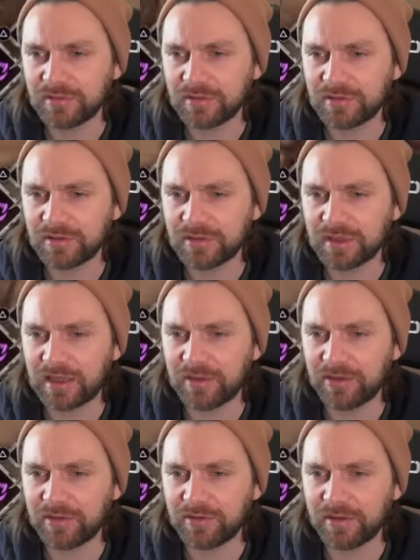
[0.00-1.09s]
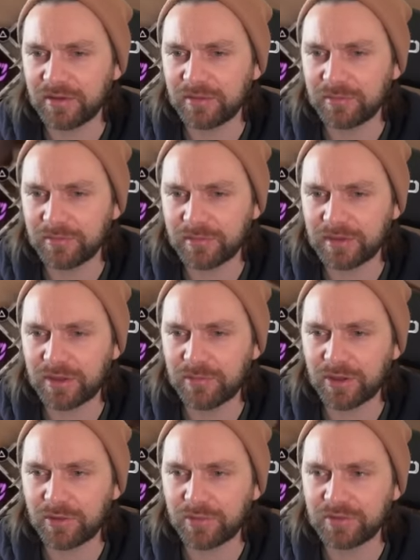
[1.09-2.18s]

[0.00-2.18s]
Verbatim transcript: You're gonna get hurt there. But there we go.